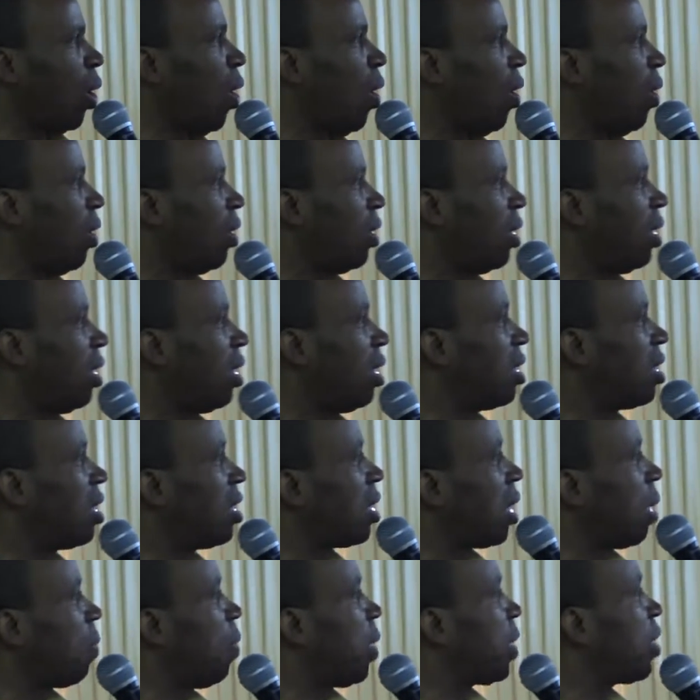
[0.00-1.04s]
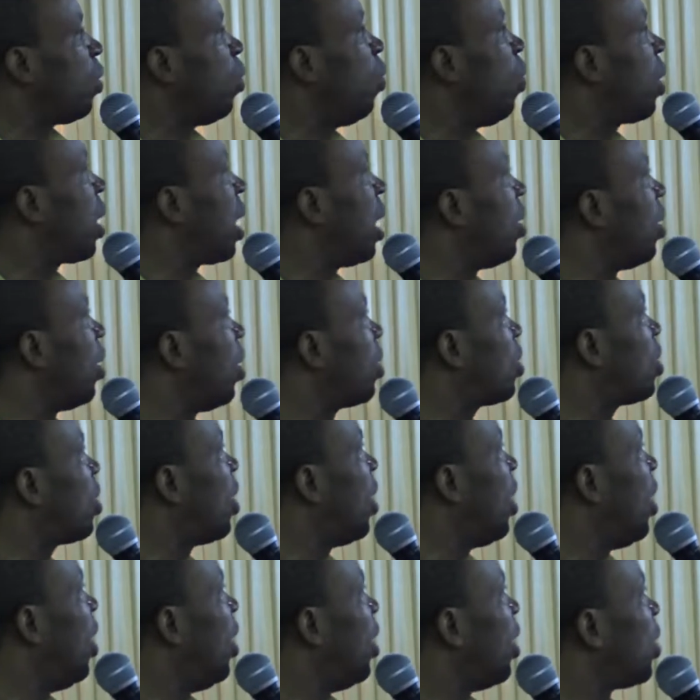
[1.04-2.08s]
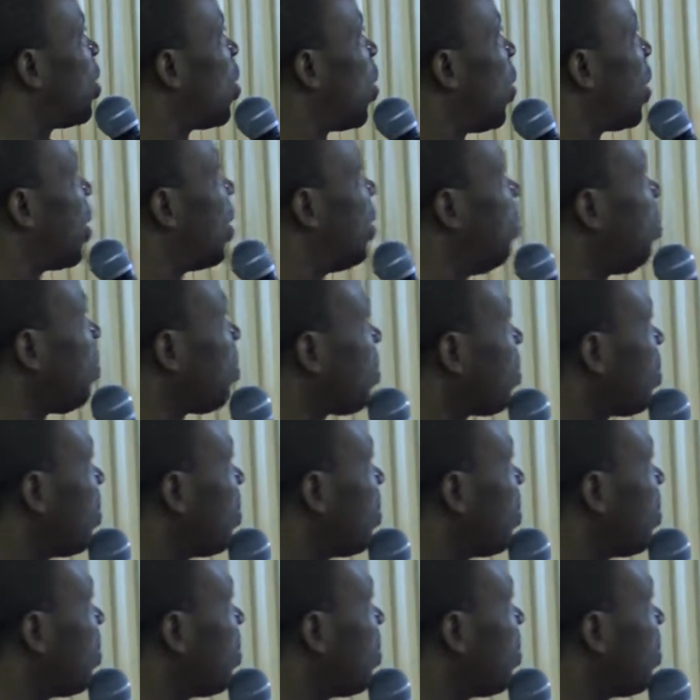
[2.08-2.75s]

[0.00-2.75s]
Lord. This is the person who cannot talk.